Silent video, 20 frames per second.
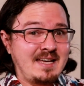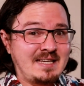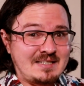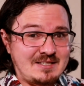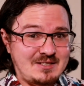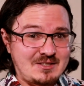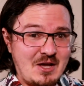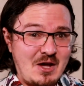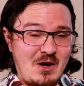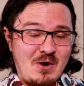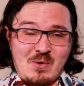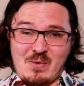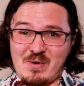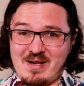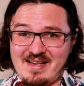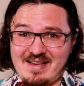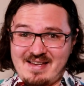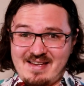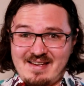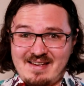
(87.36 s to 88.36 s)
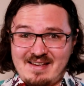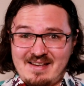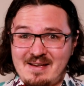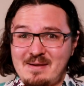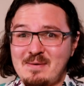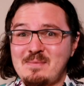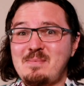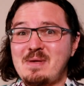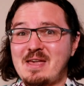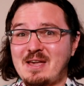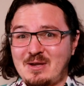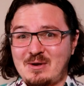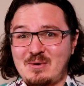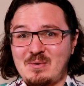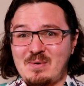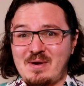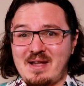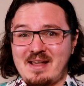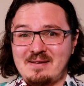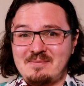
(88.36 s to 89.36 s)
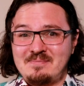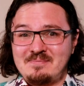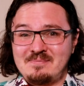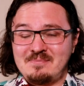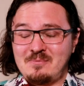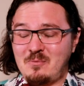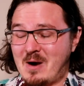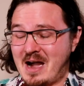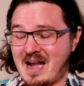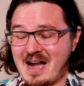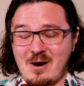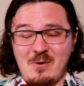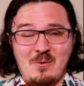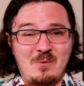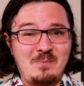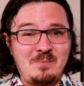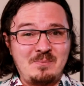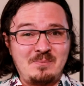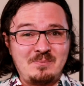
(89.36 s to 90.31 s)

So, Bitcoin. Wow.